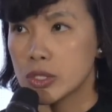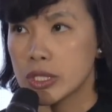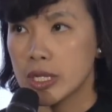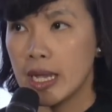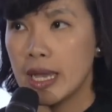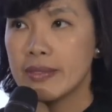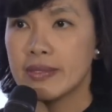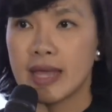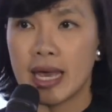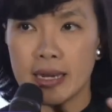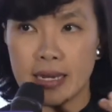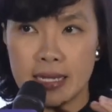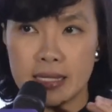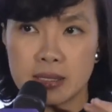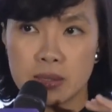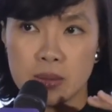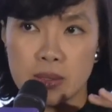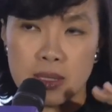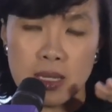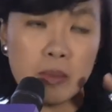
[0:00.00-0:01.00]
and that
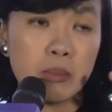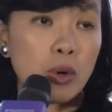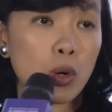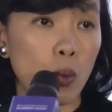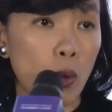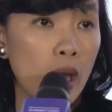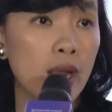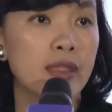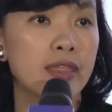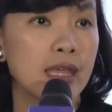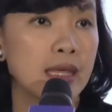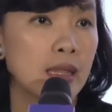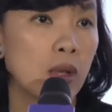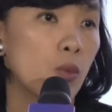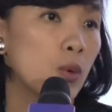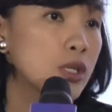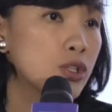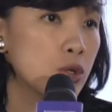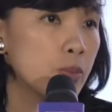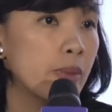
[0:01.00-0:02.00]
is number one thing that
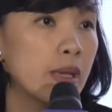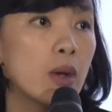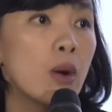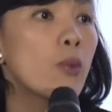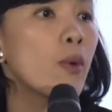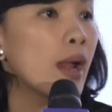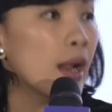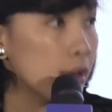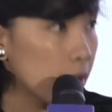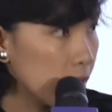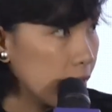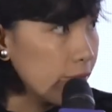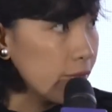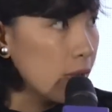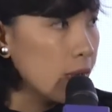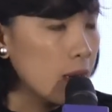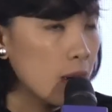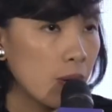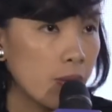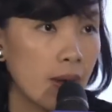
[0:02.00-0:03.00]
we should be aware of,
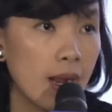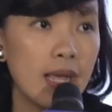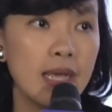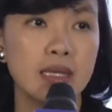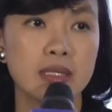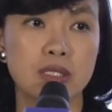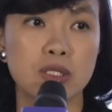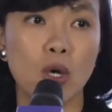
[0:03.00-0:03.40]
right?